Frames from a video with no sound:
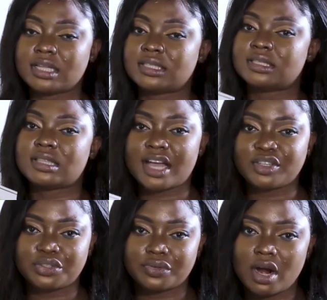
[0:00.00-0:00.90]
It's
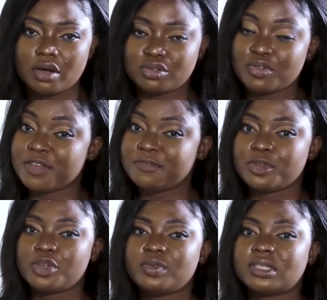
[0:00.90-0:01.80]
natural. So if
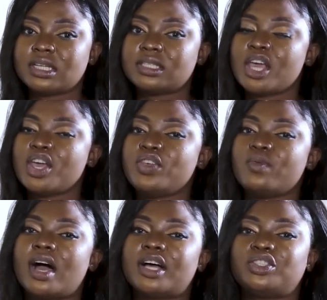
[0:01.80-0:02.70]
you use it,
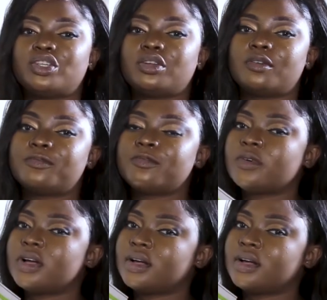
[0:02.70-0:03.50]
you are assured of